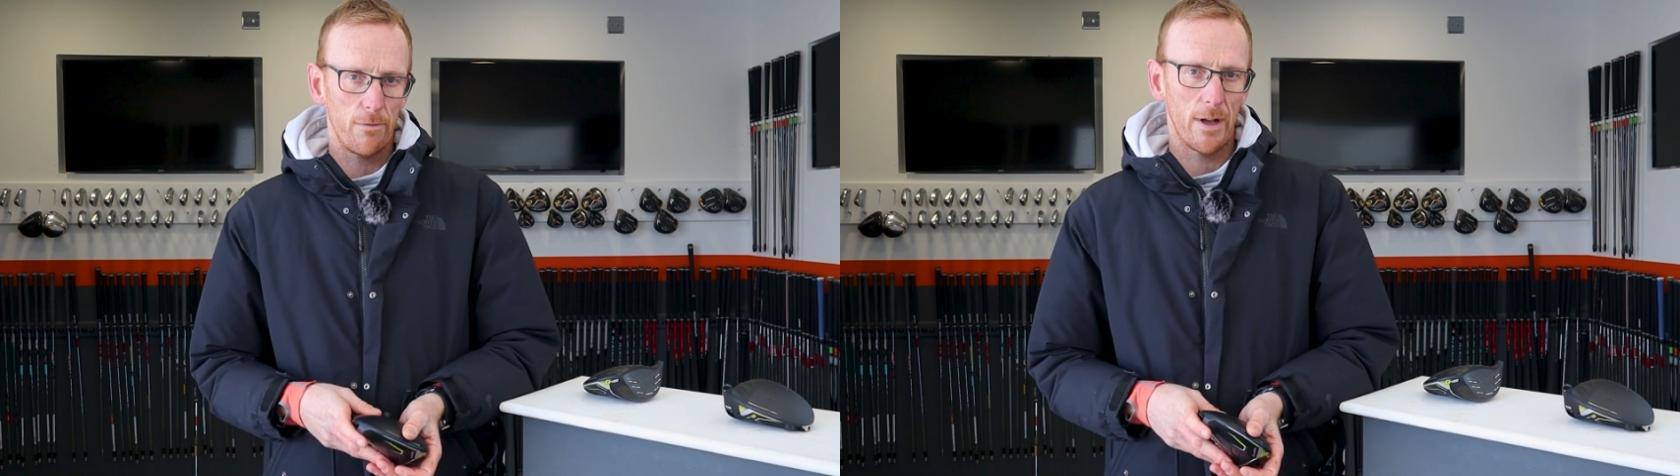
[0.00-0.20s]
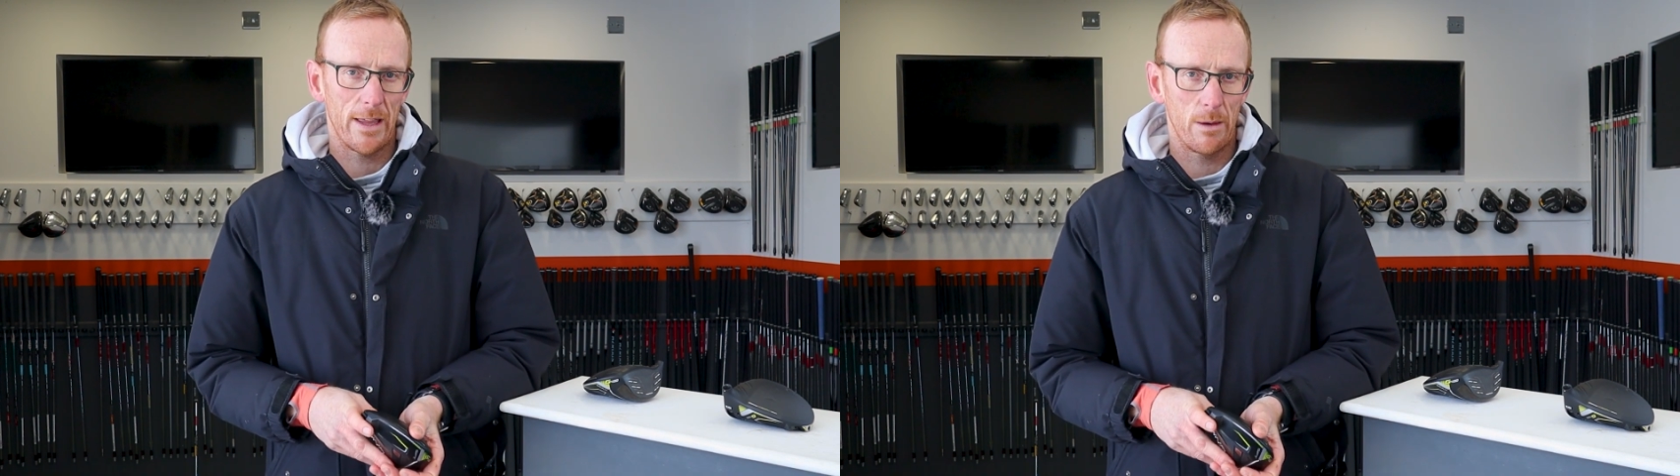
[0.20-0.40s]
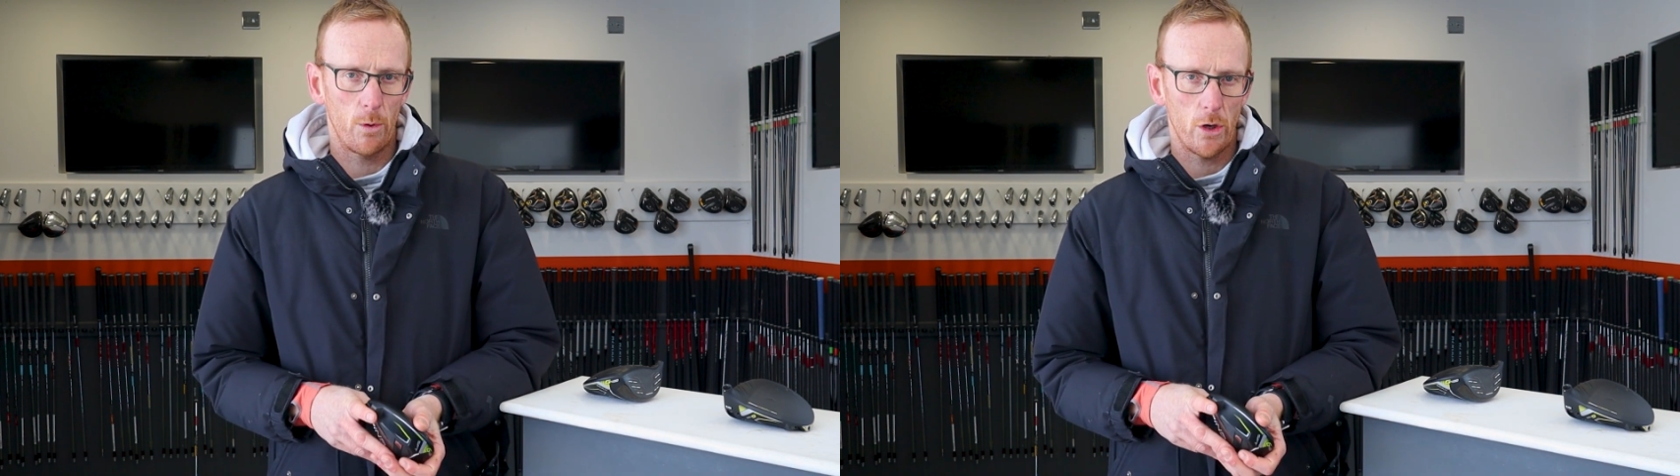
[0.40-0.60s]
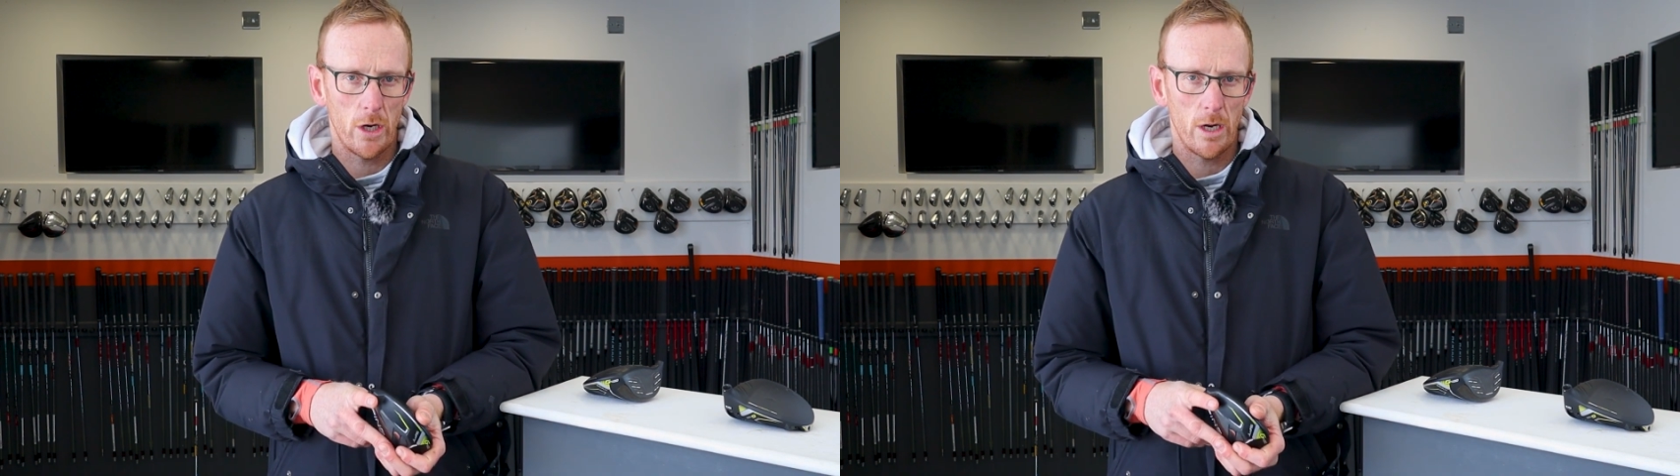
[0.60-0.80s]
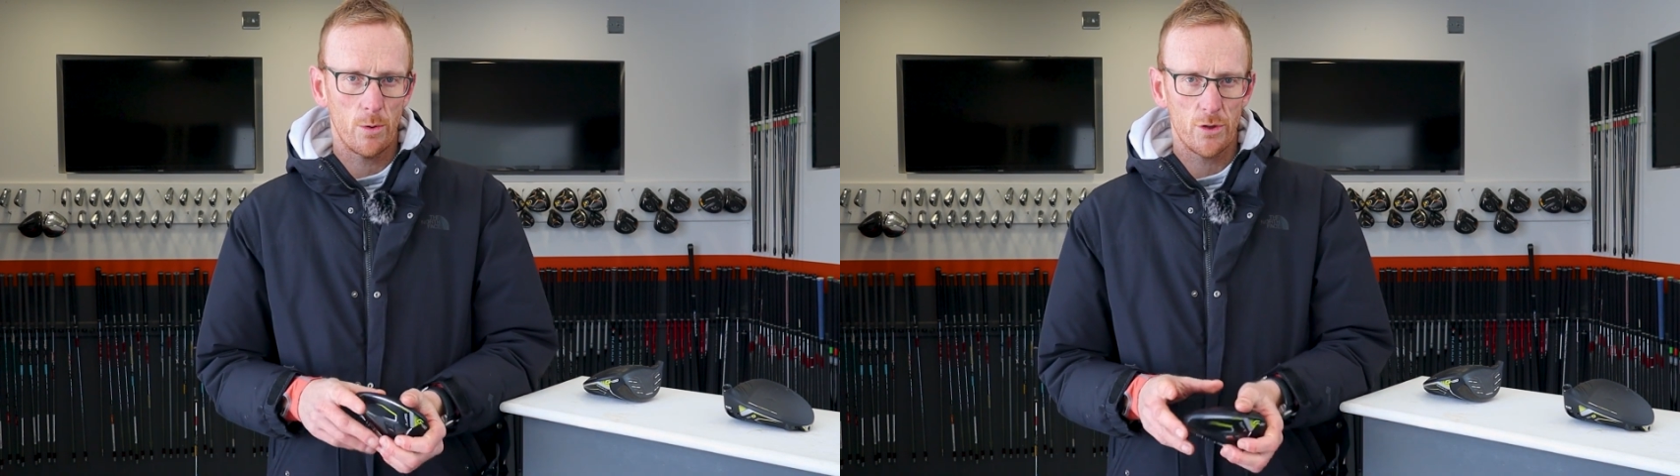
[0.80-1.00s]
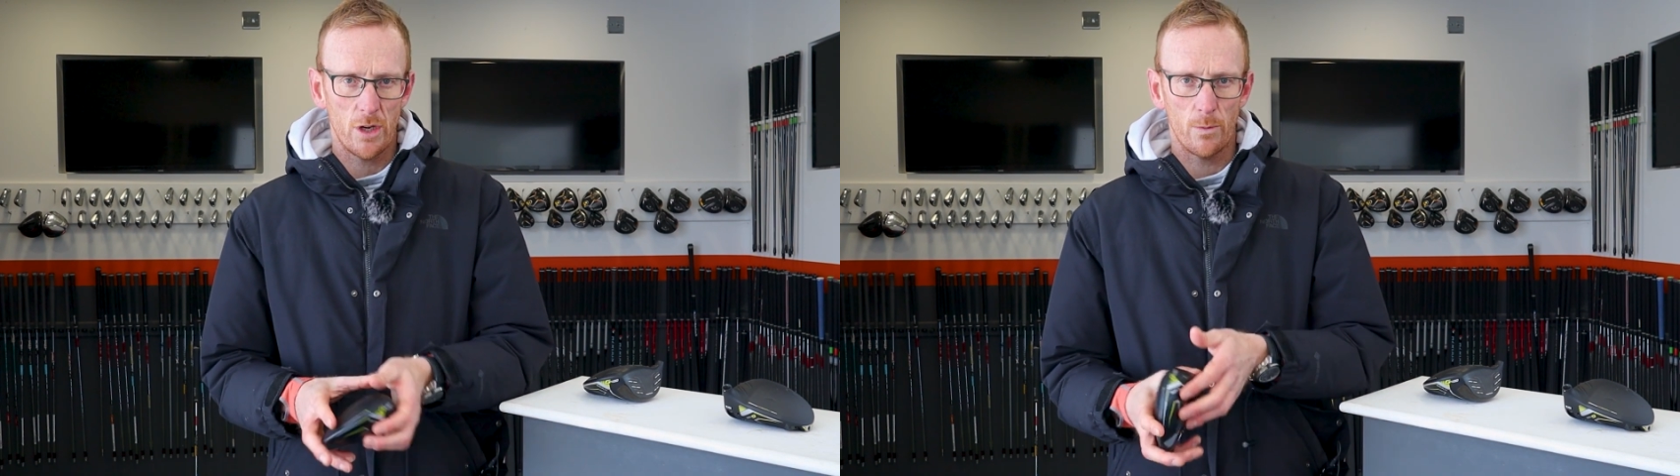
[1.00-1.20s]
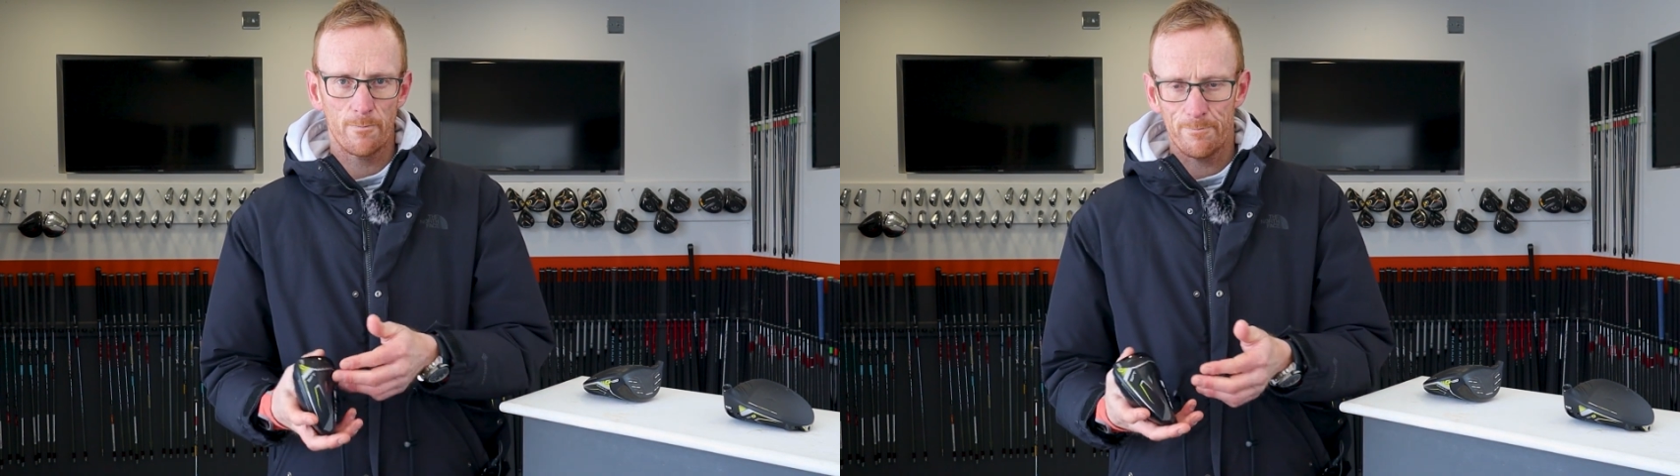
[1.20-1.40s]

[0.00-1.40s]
flight than what you're used to.